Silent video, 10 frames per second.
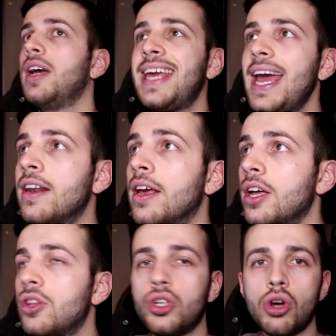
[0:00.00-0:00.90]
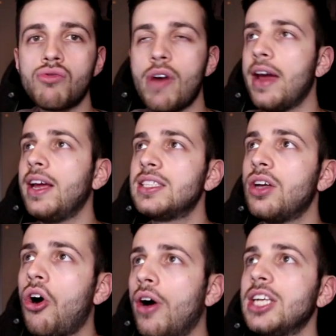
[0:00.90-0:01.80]
again, the non-rare is the
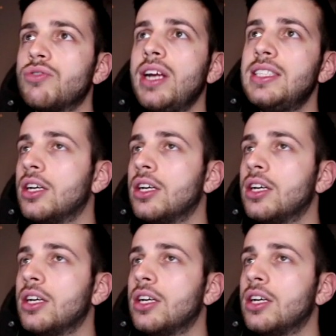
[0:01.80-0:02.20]
highest rated.